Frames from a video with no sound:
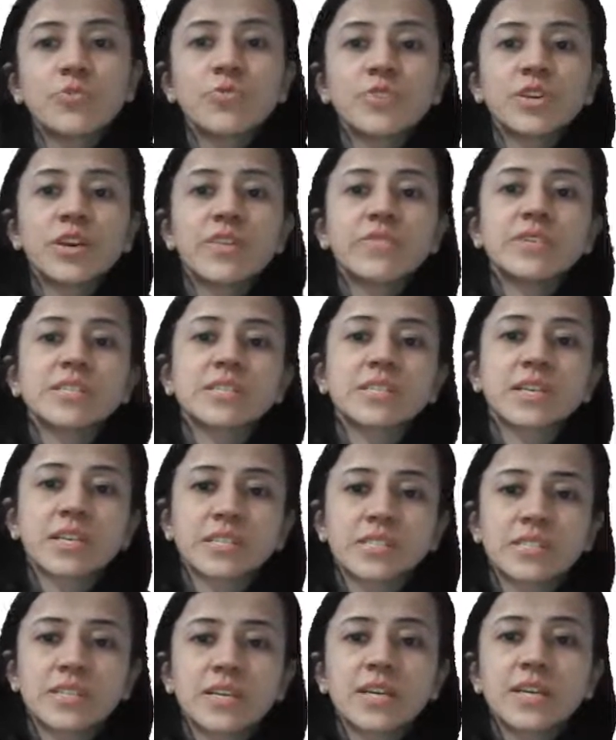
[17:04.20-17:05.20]
we have
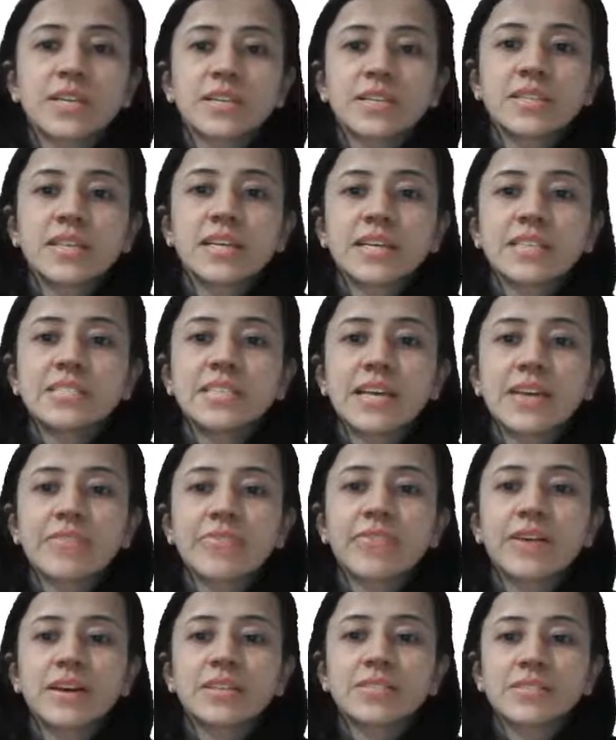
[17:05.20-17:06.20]
discussed? That is
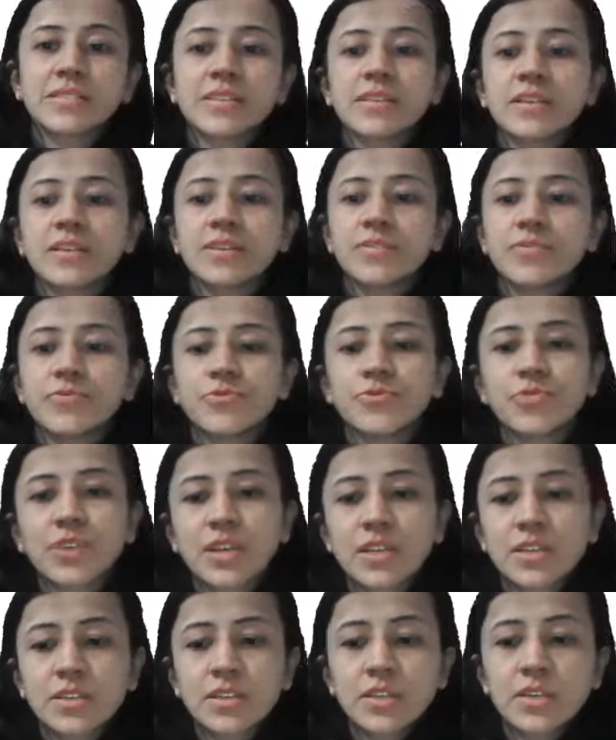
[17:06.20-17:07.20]
FRC. If you
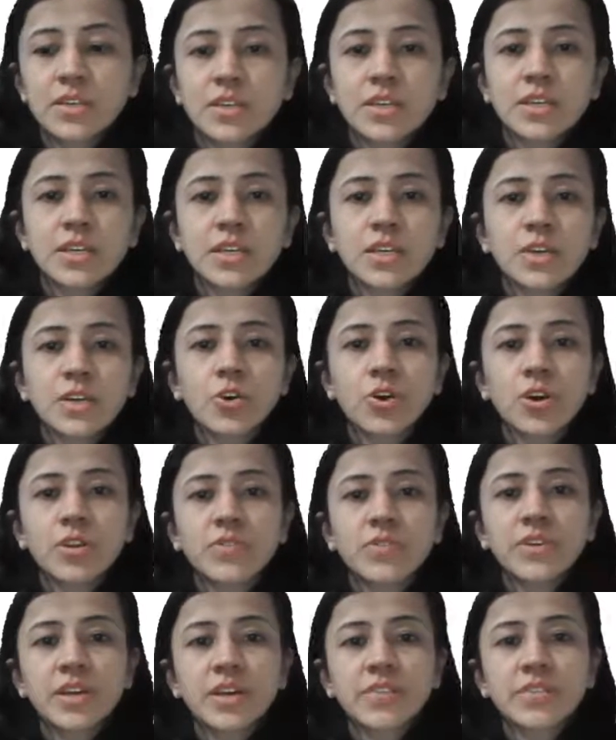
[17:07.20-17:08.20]
can recall, we have